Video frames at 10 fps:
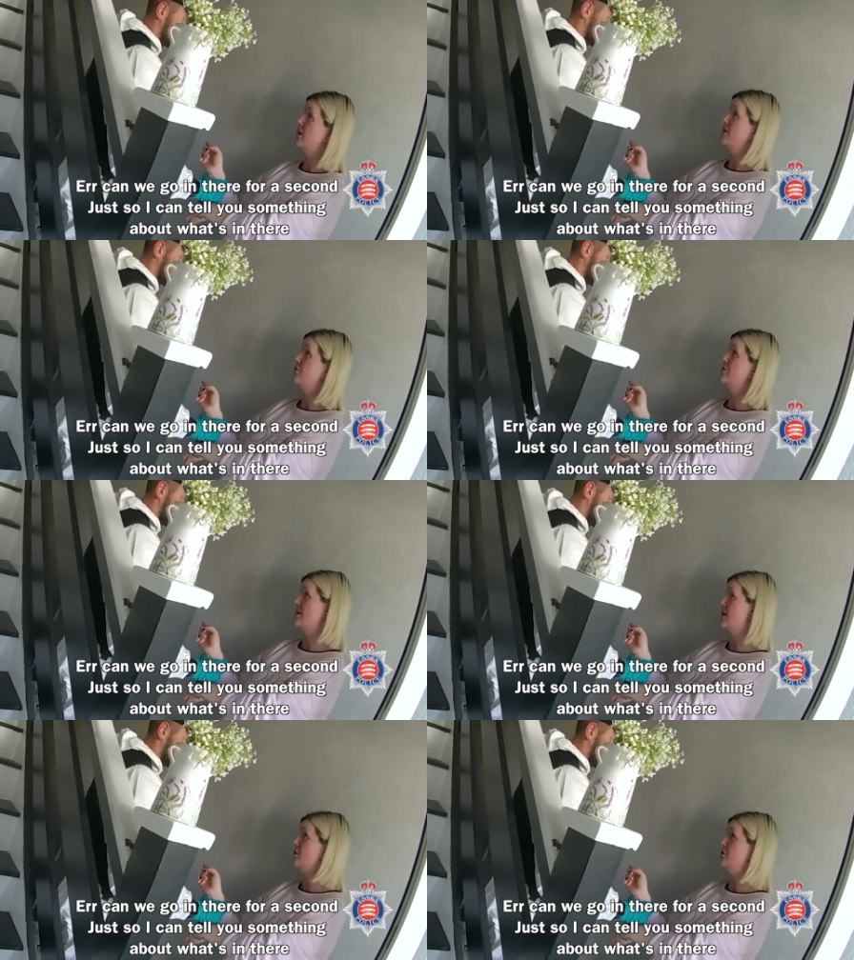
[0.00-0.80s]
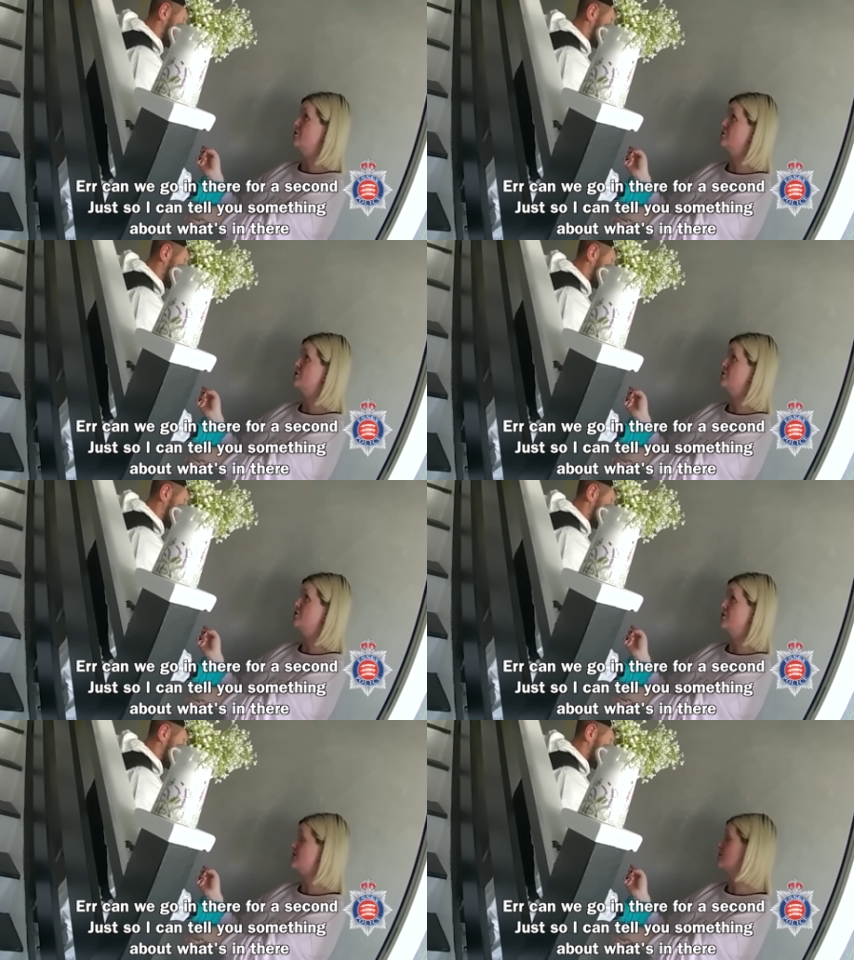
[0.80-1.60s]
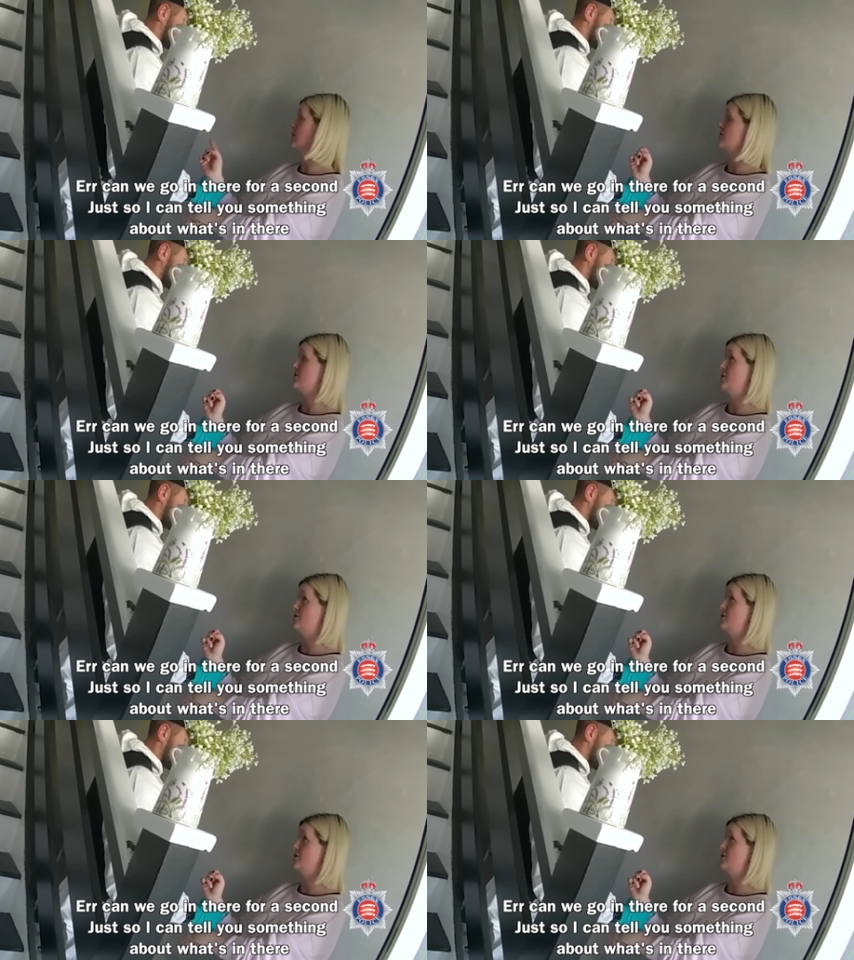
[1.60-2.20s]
there for a second, just so I can tell you